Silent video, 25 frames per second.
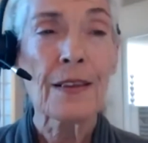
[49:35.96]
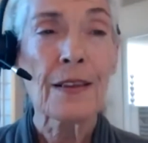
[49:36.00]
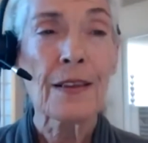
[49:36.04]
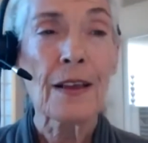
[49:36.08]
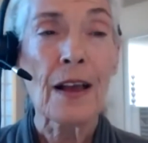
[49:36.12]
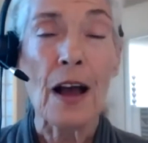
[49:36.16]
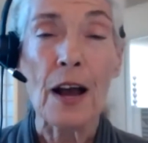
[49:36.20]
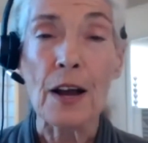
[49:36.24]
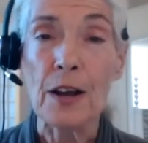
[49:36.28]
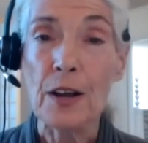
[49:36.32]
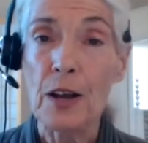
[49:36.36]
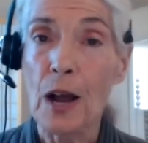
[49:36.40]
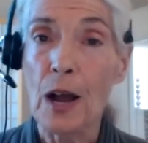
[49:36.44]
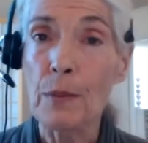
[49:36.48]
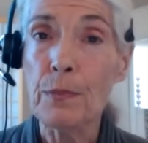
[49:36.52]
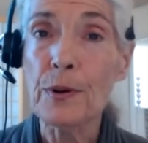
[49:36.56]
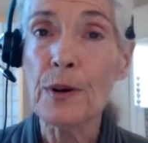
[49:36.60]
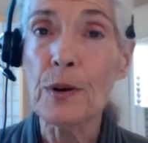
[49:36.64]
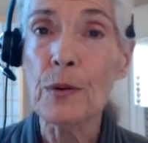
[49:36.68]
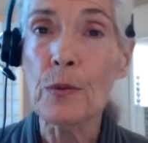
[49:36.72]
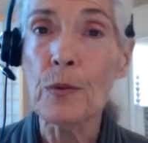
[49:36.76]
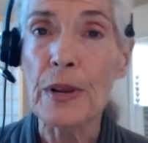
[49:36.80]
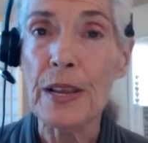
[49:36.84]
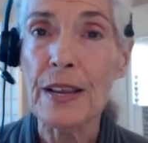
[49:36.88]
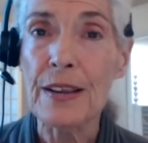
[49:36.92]
A couple of
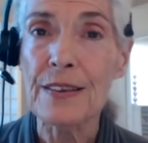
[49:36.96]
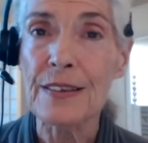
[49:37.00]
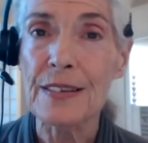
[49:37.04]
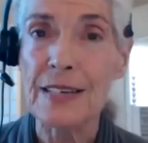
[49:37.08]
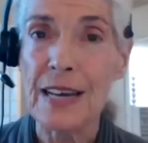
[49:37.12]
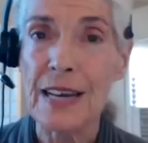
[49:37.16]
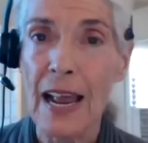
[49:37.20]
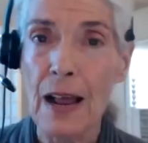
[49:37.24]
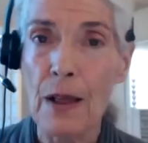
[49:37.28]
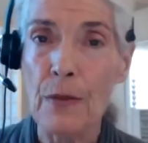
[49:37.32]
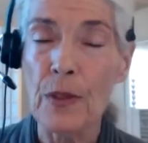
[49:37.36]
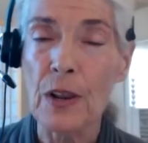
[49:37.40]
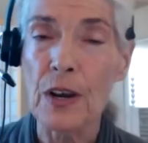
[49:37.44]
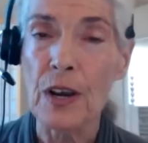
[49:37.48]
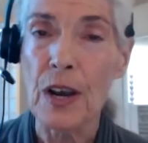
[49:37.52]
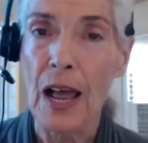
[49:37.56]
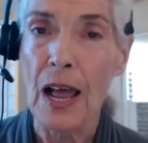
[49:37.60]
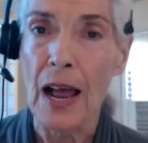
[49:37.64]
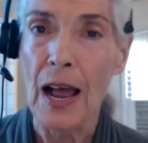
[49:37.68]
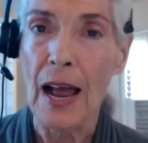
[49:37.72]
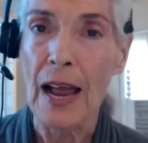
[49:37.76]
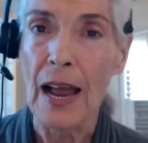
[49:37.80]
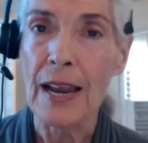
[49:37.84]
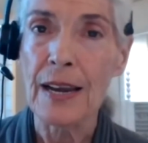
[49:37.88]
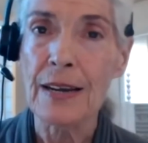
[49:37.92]
weeks down the
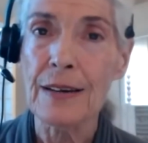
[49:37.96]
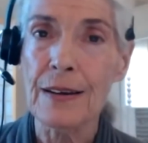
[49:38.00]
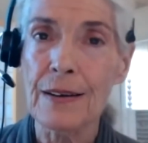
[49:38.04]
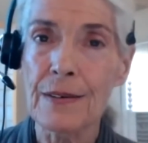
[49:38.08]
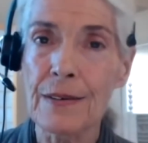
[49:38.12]
line,